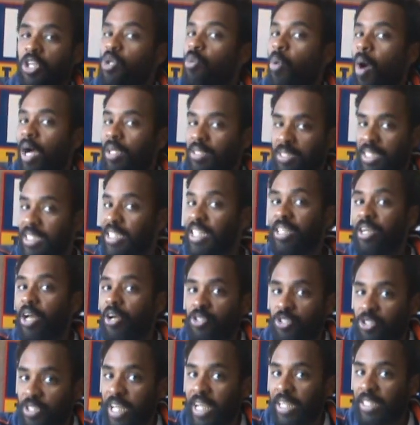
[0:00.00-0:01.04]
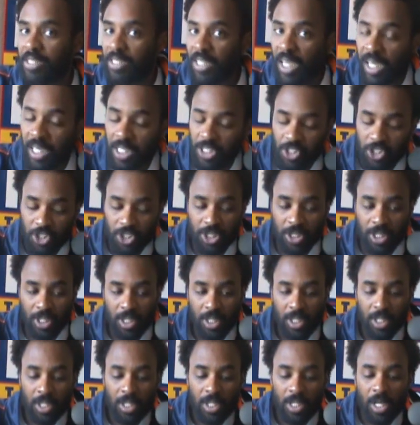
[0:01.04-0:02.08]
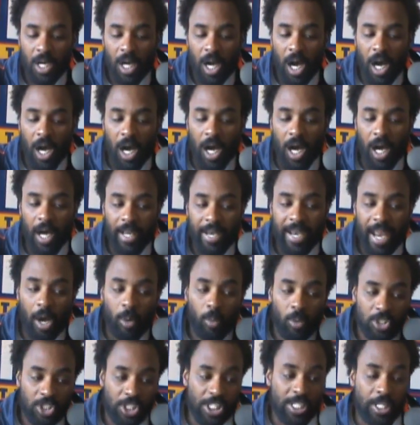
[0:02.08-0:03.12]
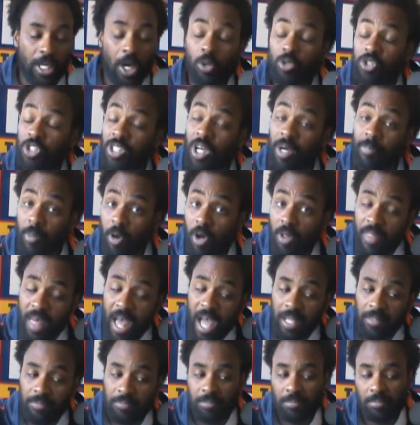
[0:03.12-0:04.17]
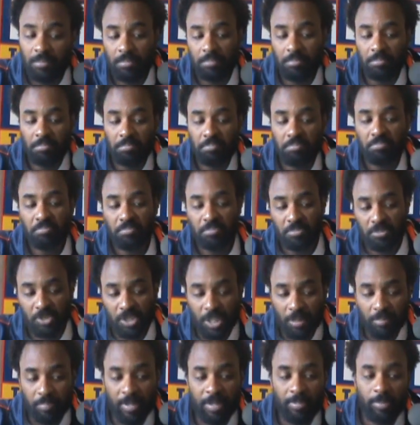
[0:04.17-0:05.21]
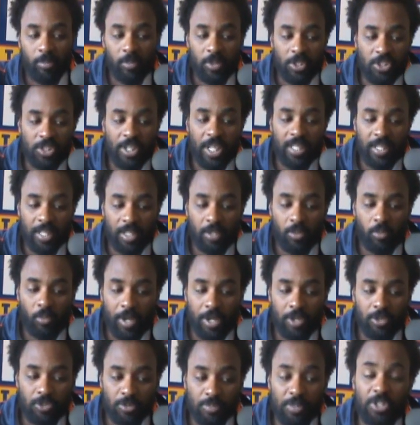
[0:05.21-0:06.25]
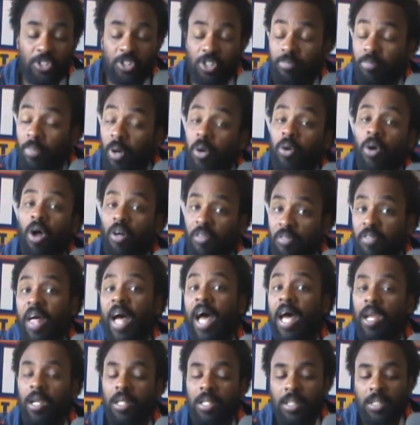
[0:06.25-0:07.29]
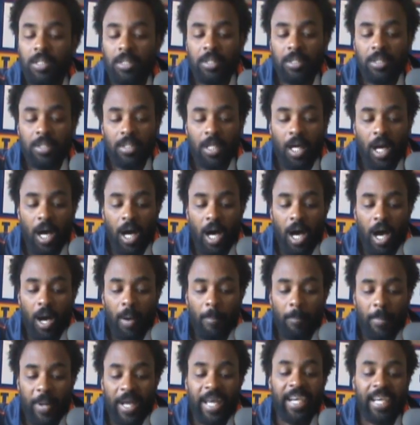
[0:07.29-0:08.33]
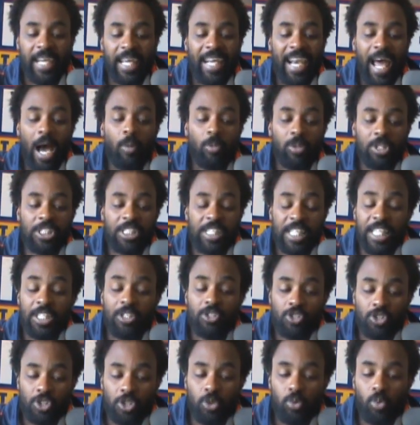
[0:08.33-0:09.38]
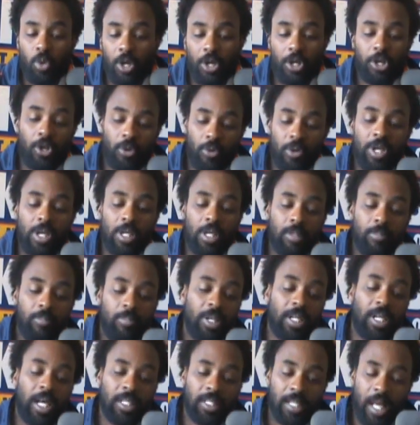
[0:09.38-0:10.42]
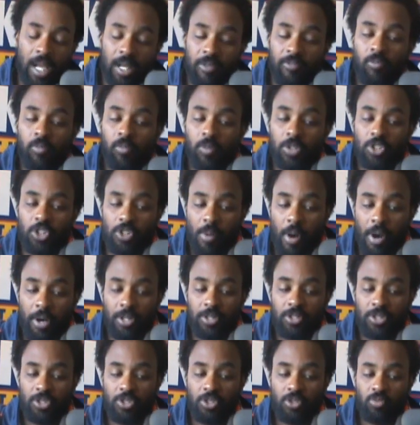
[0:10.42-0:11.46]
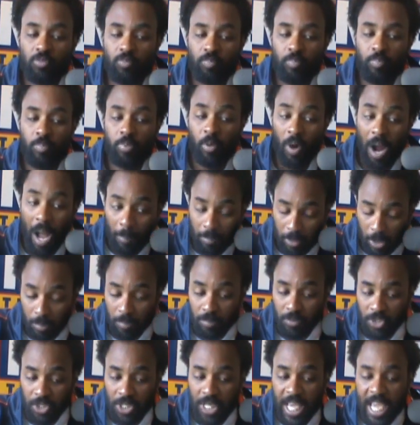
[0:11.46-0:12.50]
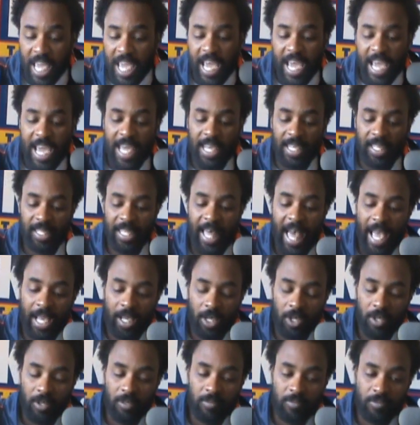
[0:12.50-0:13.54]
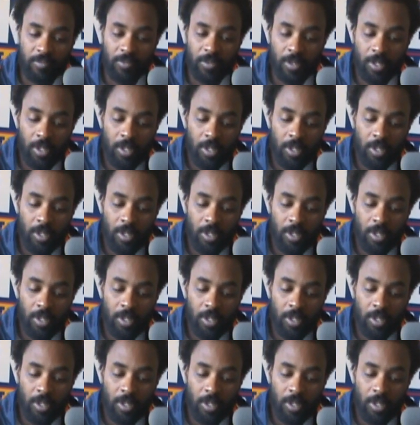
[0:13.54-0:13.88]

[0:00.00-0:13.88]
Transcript: nuance. He didn't understand touch. Now, was he coached up on that? Some people would say that the Raiders missed a boat on that. And I would tend to agree. But a lot of Jamarcus's problems and lack of